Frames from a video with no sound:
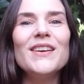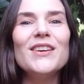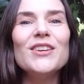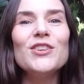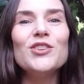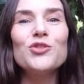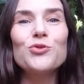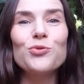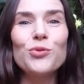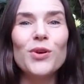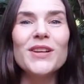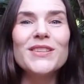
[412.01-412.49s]

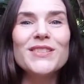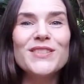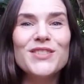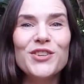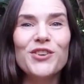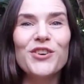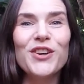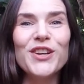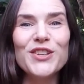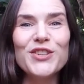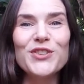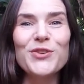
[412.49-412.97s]
Trust
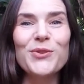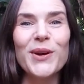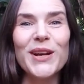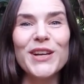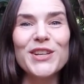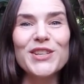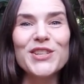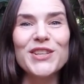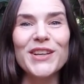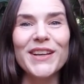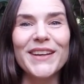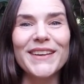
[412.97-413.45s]
your
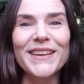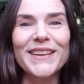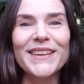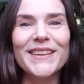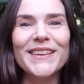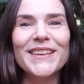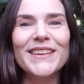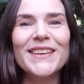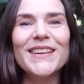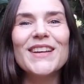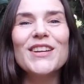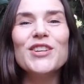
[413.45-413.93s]
intuition.
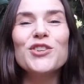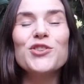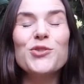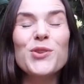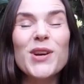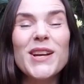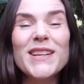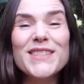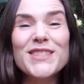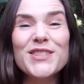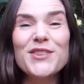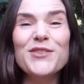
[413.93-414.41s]
Trust